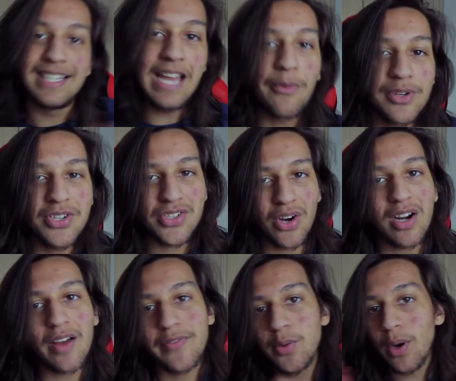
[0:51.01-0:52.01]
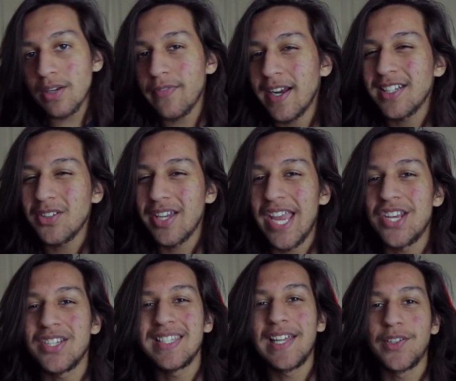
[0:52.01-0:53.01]
Now when you start off, you want to find a
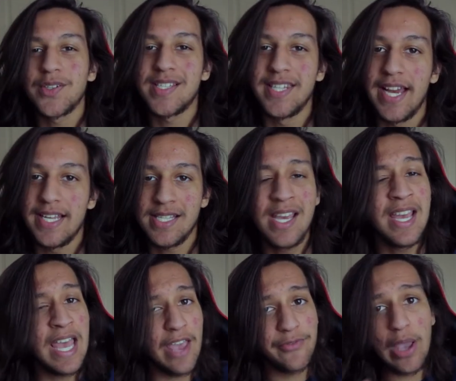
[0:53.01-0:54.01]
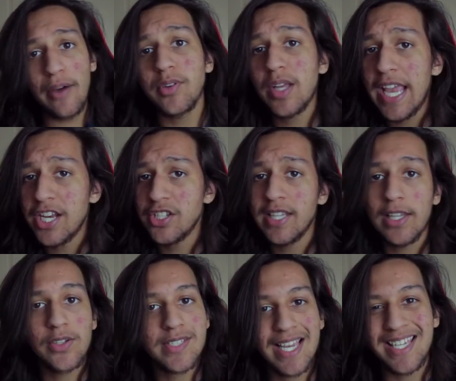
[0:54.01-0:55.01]
location that looks nice. If you have a location that
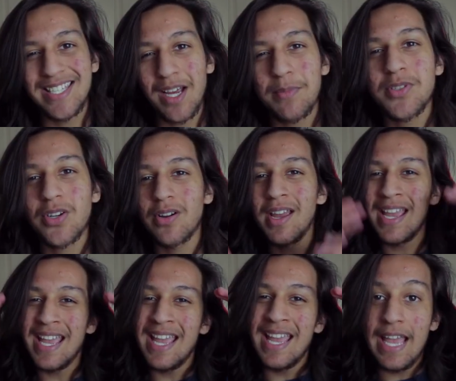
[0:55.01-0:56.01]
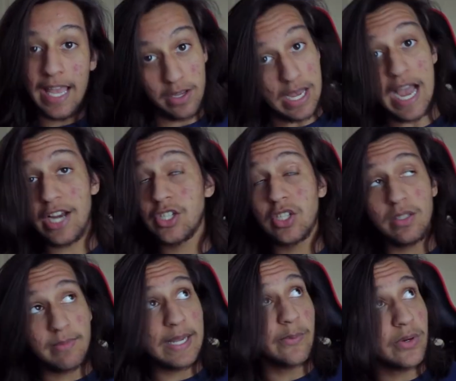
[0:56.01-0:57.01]
looks like a dumpster, it
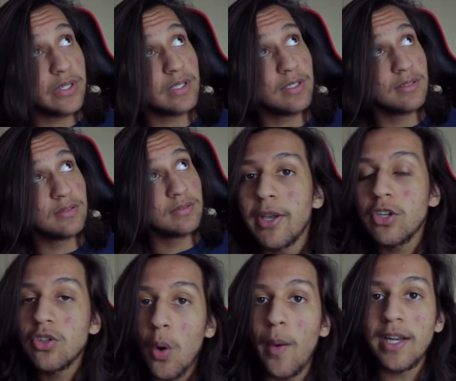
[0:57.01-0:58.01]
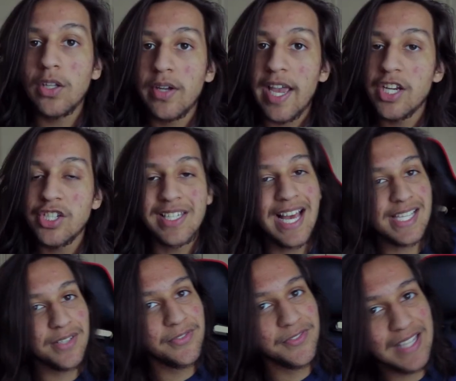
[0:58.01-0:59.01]
actually might work. But you don't want a location that
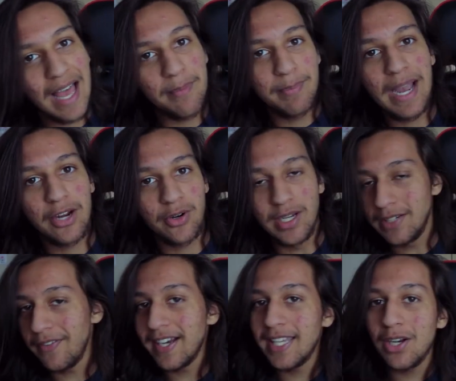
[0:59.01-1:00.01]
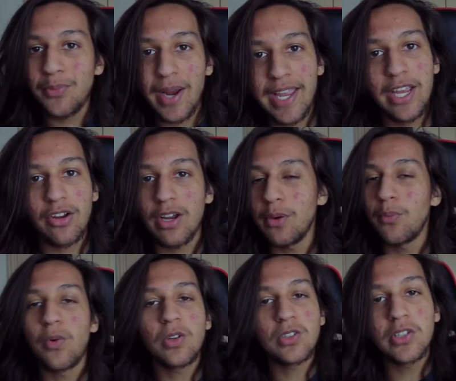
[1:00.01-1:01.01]
has a flat background. If I did it right here, it
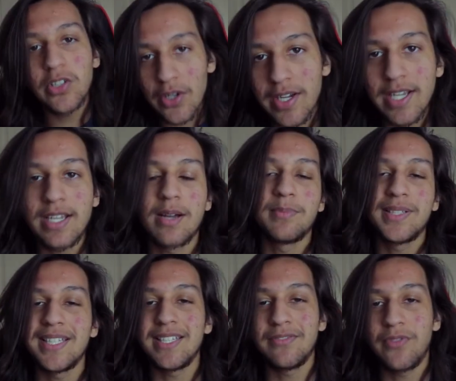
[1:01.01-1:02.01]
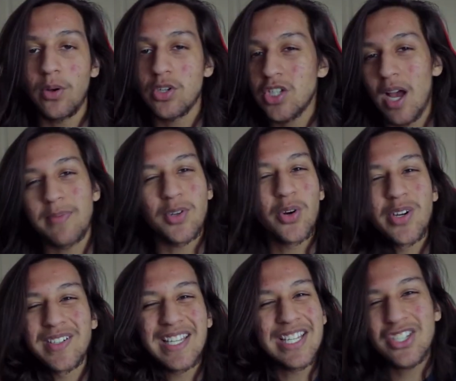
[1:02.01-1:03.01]
will look completely photoshopped
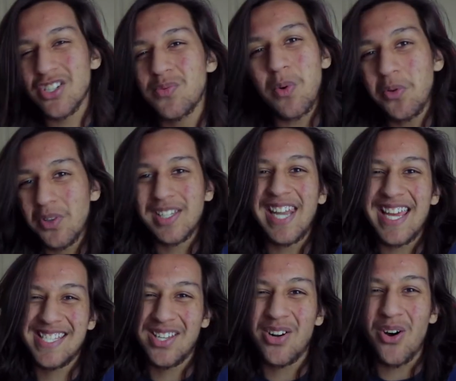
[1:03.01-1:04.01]
or it just won't look nice at